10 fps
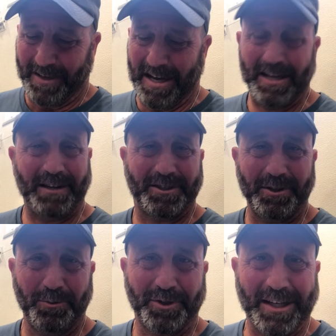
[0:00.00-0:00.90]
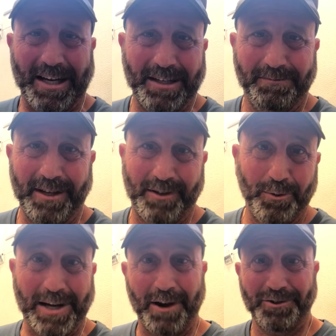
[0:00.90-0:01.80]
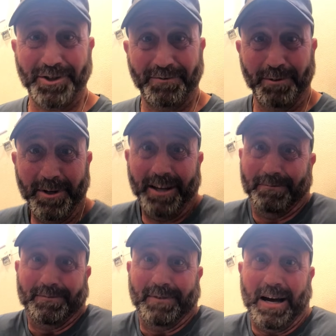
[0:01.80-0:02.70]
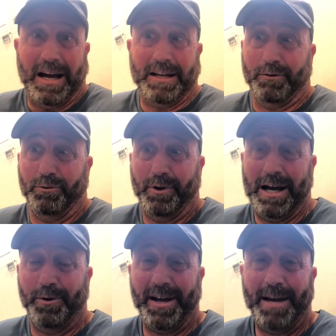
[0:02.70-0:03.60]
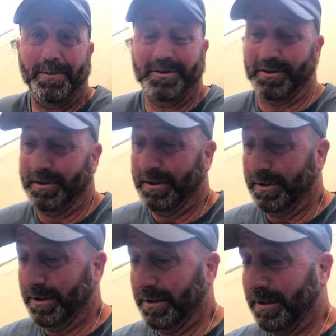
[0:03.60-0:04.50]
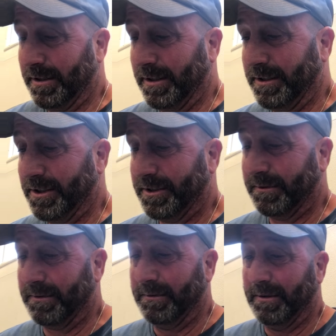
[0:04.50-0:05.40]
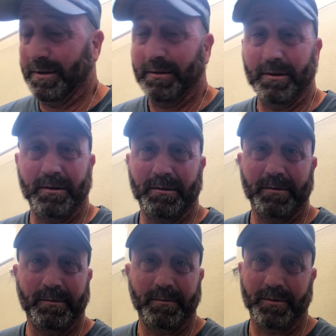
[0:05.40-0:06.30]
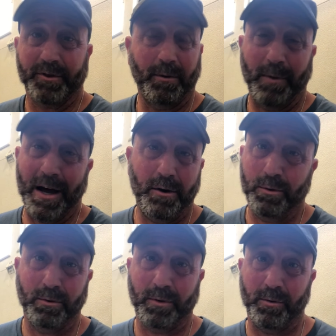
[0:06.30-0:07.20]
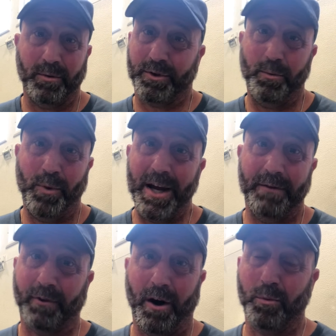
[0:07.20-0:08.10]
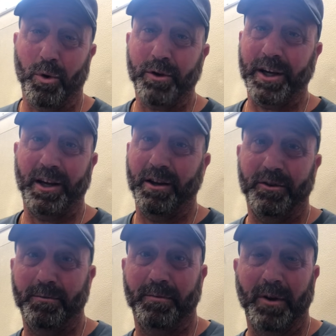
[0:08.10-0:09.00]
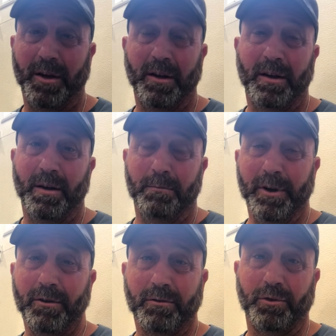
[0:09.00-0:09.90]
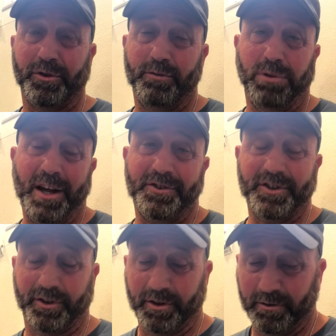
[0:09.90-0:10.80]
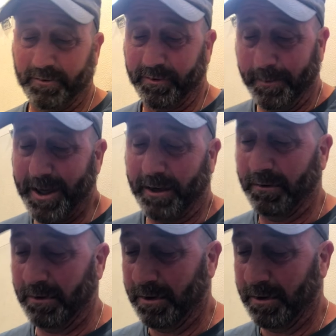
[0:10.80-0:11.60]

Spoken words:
I actually was the guy that they were carrying stuff to me. I don't know how it happened. It just somehow, some way of God working his miracles, his blessings for me.